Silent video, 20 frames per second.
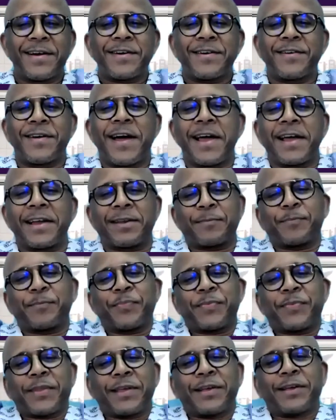Right,
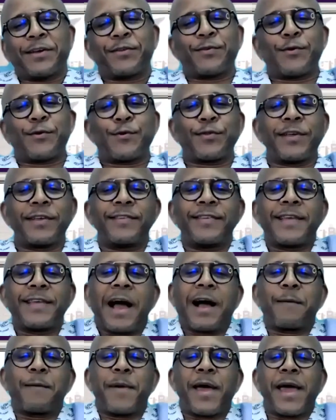so this
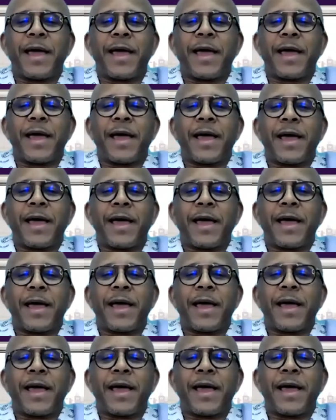young man
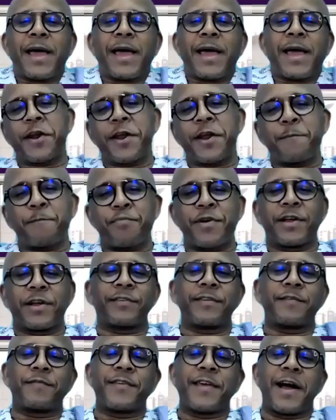is a very
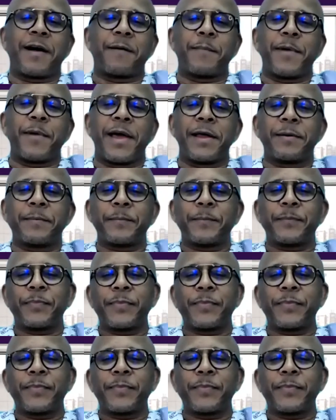impressive young man.